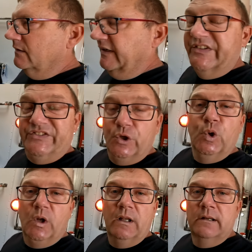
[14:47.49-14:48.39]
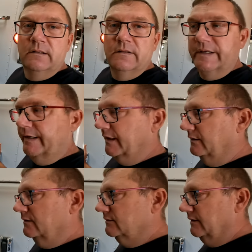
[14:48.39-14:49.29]
it's cool, you
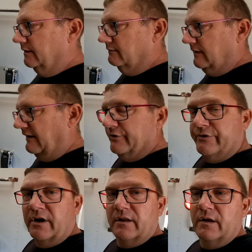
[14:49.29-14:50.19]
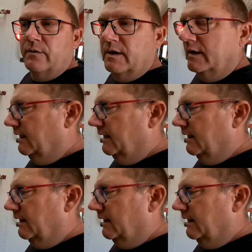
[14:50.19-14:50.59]
know, to have your truck glow.